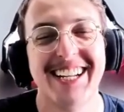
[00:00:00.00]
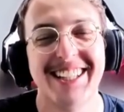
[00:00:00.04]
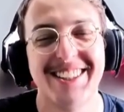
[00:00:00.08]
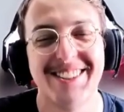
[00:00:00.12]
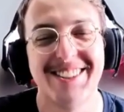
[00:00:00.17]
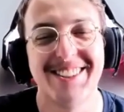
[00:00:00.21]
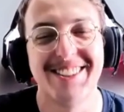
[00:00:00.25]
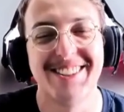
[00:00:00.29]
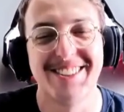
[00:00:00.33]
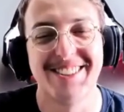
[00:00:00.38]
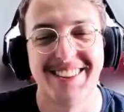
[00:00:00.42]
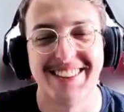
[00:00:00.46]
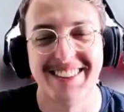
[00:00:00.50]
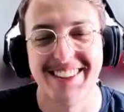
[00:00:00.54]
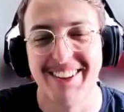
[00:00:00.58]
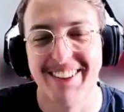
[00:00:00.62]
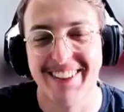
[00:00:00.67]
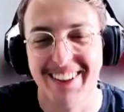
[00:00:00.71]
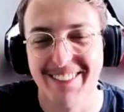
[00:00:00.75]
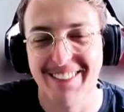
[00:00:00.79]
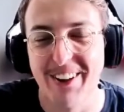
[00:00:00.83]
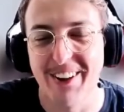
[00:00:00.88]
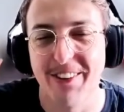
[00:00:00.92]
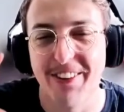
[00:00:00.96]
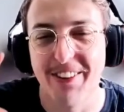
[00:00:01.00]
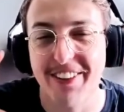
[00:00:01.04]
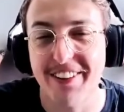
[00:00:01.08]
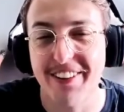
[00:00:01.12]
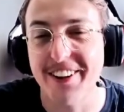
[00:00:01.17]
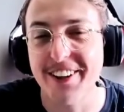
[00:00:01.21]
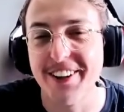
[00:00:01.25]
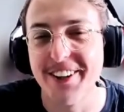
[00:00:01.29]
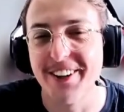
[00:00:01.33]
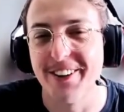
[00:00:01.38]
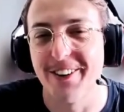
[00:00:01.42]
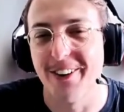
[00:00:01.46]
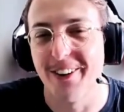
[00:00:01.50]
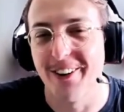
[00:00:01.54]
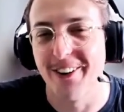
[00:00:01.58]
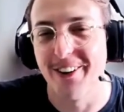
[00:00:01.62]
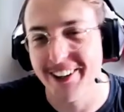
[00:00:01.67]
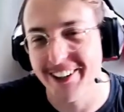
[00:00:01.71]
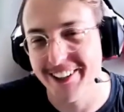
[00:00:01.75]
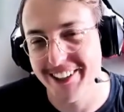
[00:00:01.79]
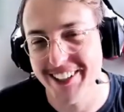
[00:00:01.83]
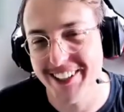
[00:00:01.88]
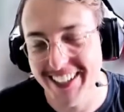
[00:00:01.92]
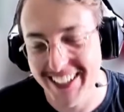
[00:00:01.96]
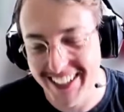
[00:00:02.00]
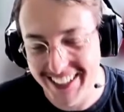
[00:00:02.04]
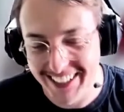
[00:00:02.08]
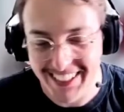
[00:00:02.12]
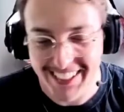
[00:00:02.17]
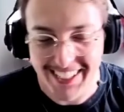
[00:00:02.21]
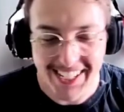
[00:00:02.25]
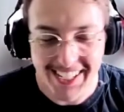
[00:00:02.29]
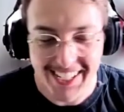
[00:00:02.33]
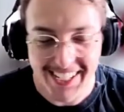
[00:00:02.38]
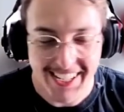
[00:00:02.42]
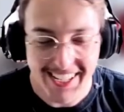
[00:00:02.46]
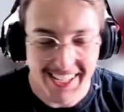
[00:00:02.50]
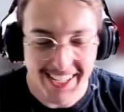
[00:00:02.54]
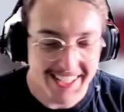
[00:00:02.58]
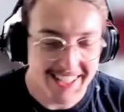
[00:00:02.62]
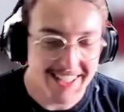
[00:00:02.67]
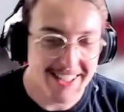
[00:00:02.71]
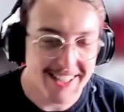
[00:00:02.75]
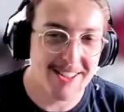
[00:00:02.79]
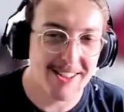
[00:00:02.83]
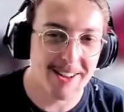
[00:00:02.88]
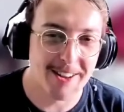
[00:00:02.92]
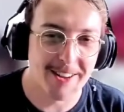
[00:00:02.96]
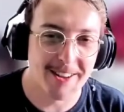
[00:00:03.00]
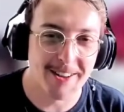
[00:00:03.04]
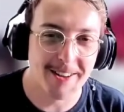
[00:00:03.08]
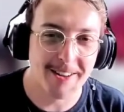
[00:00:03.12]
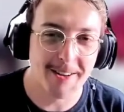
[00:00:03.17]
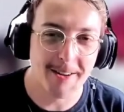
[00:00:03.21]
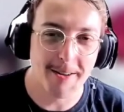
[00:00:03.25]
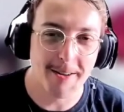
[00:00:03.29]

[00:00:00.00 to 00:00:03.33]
to talk about turn order. So